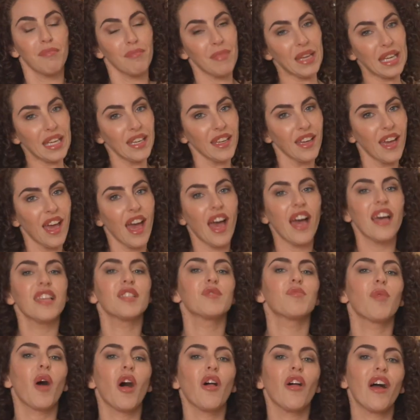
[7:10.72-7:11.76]
me as
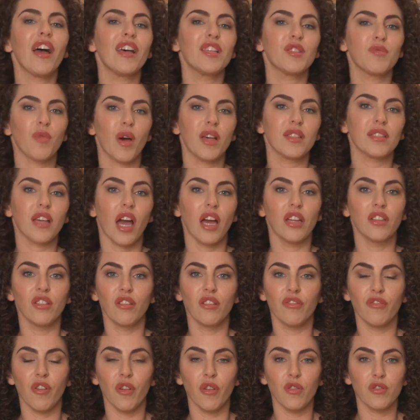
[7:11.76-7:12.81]
well as Westcott in your
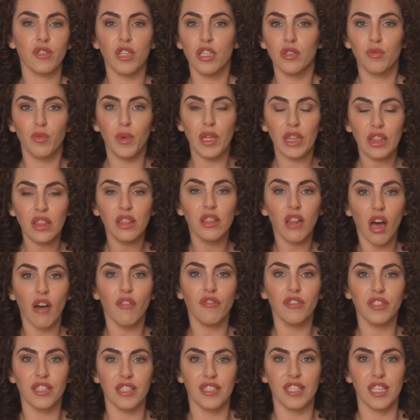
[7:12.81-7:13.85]
photos because we'd
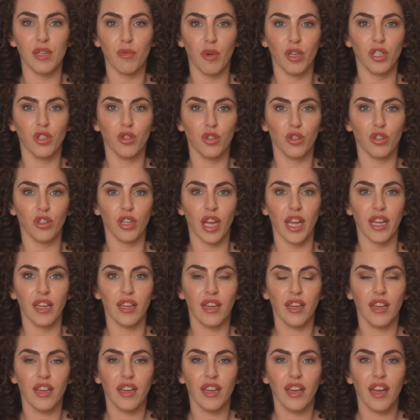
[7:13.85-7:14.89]
love to see what you create.
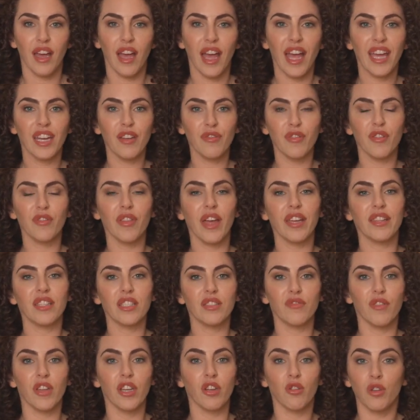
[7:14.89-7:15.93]
And if you like this
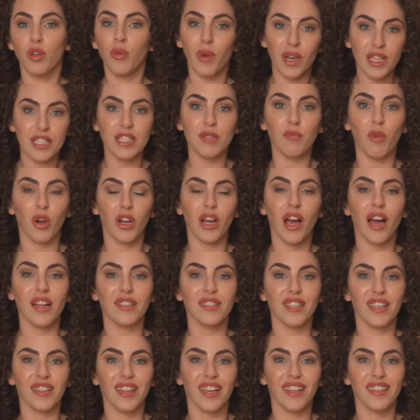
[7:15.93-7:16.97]
video and you want to see more
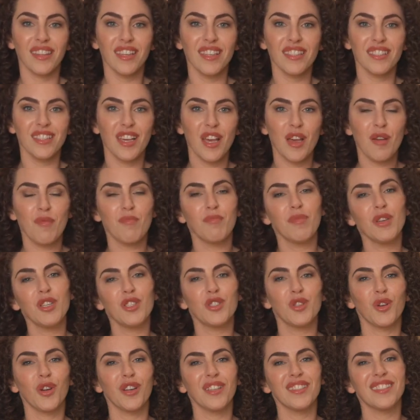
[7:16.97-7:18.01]
content like this, be
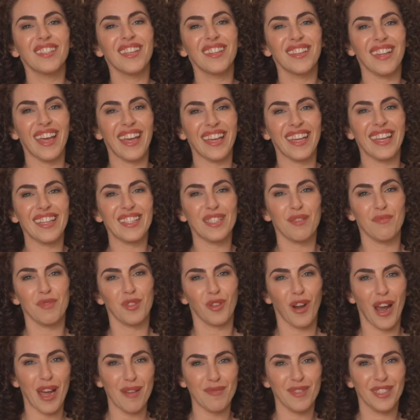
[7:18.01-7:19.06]
sure to like and
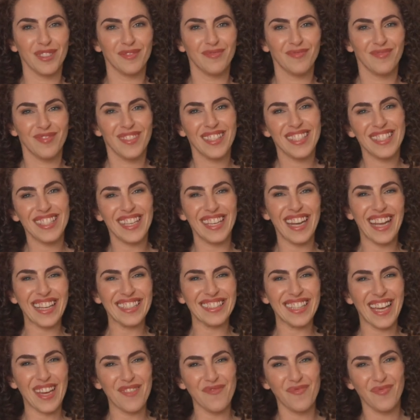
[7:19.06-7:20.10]
subscribe. See you next
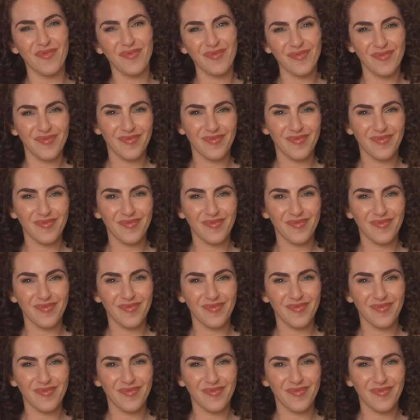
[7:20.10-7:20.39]
time.